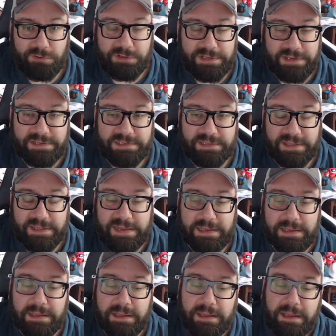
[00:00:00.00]
did its thing.
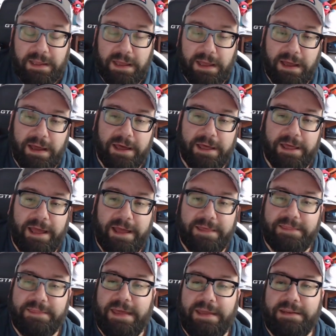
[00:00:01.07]
I
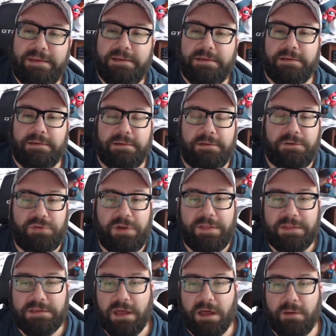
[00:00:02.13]
then drained
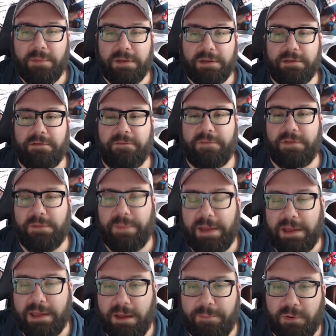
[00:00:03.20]
the tub, filled it
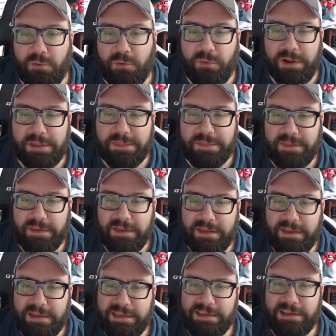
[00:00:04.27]
back up with
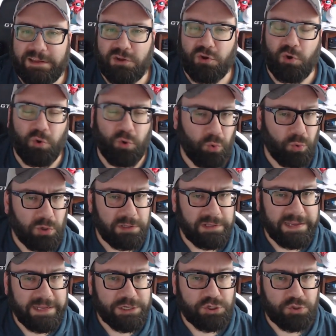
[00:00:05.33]

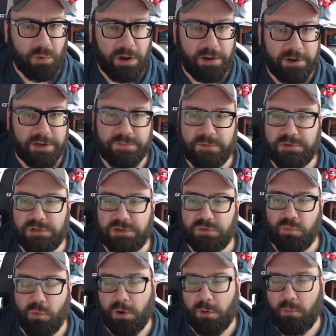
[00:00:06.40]
cool-ish water. You're supposed to use
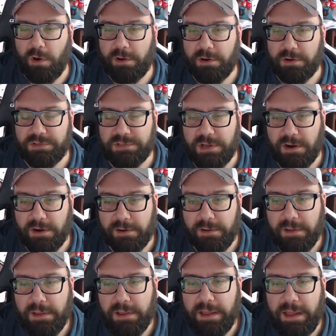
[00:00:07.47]
warm water to start.
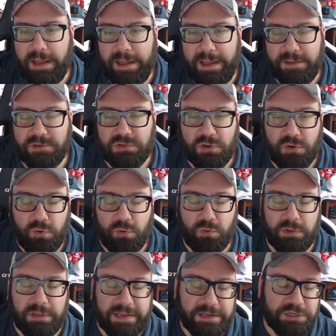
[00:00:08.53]
I used
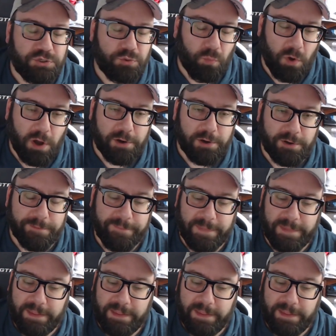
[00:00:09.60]
cool-ish water,